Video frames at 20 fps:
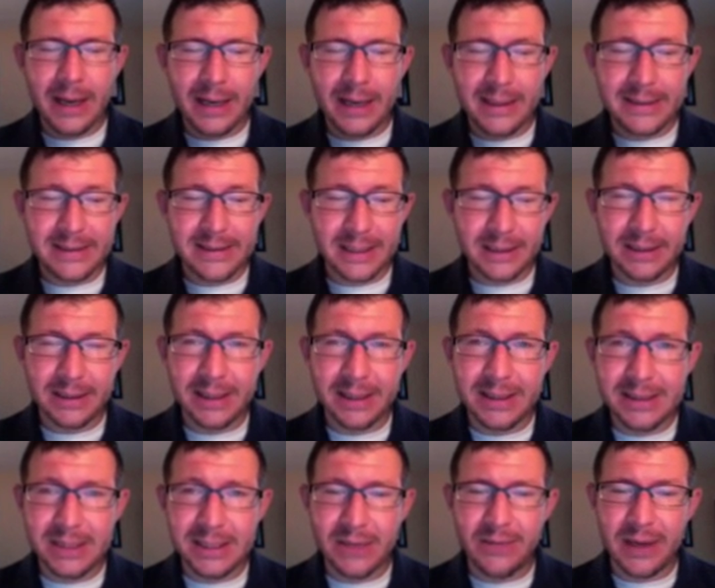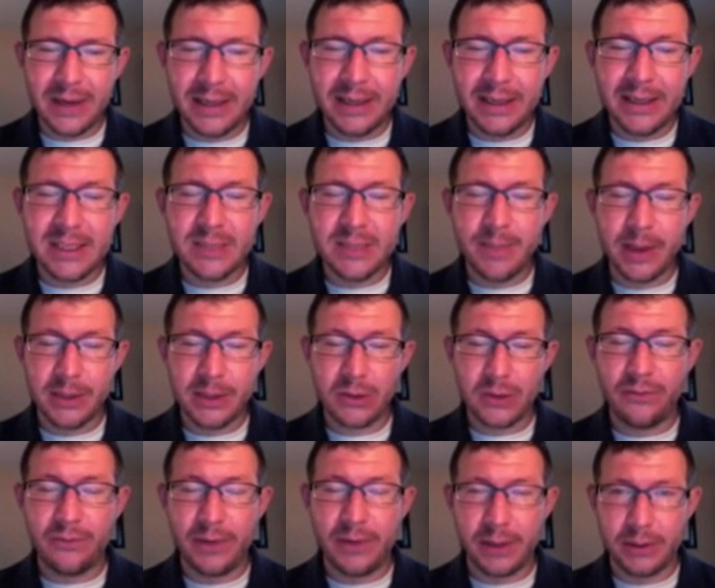And it's a list of any
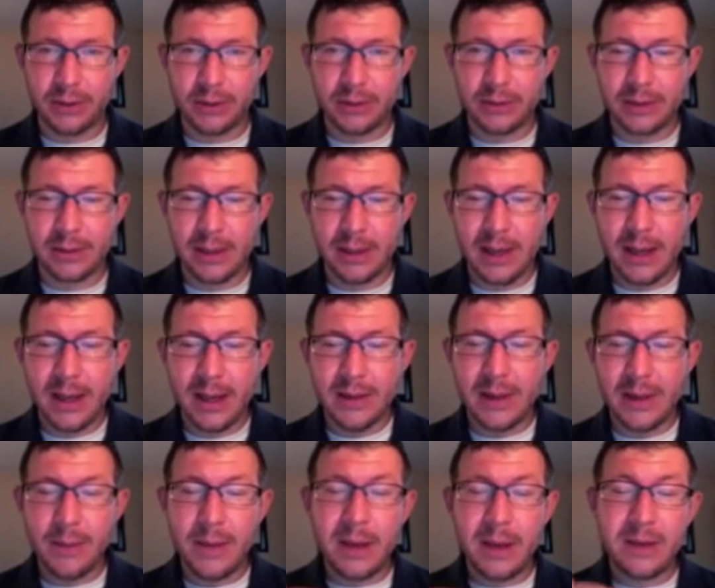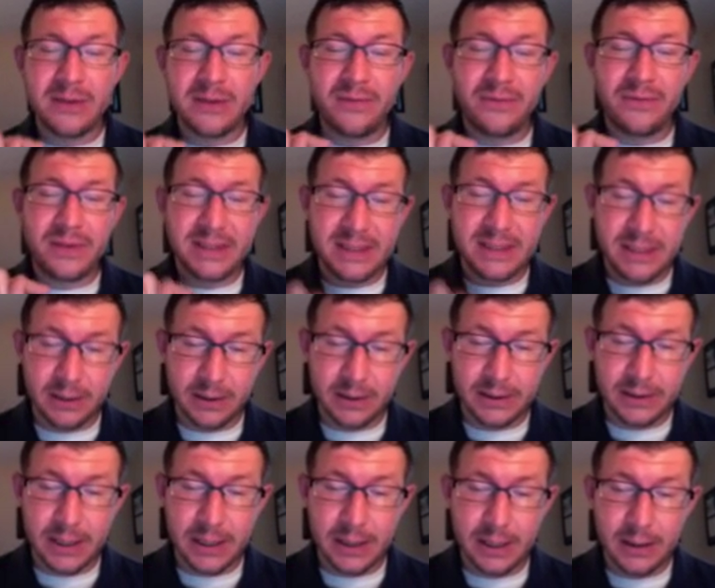special features that may
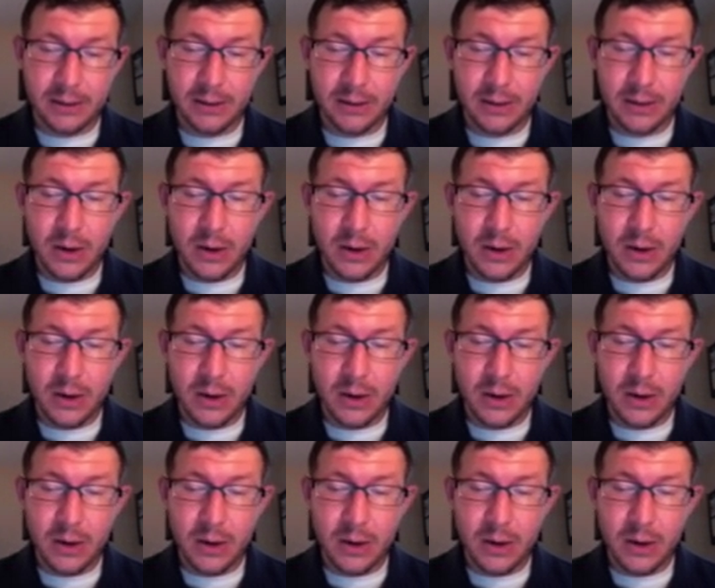facilitate